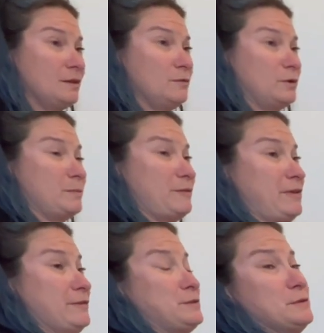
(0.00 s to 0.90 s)
One of my
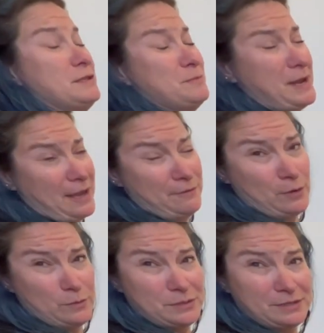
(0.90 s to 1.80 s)
favorite tools is my
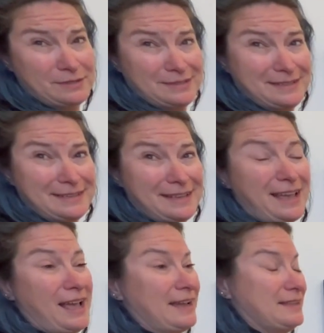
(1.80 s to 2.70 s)
headphones.
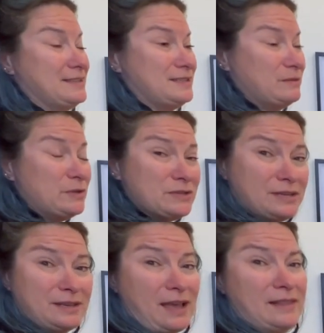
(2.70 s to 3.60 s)
I listen to
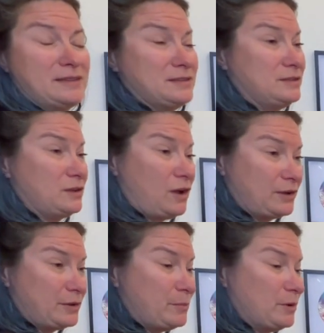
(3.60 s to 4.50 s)
music, I listen to
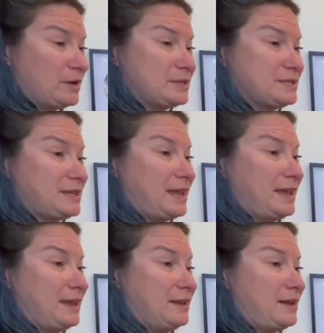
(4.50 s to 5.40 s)
audiobooks,
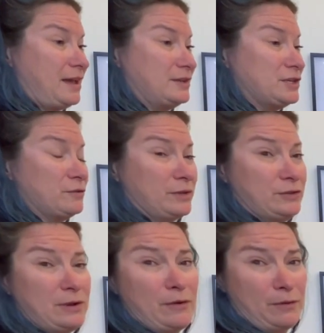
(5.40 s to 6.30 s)
and I generally
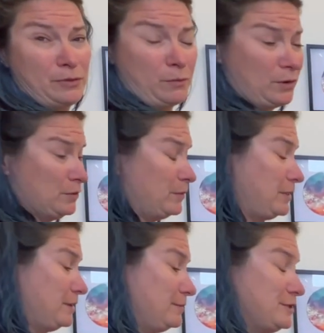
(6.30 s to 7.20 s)
drown out the world with
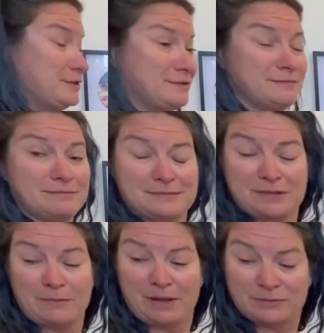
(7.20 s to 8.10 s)
it, which is
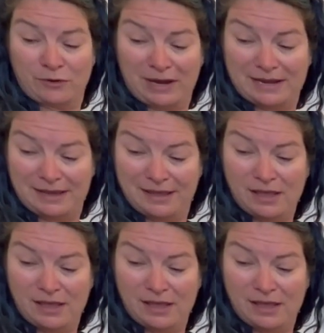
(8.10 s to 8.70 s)
sometimes great.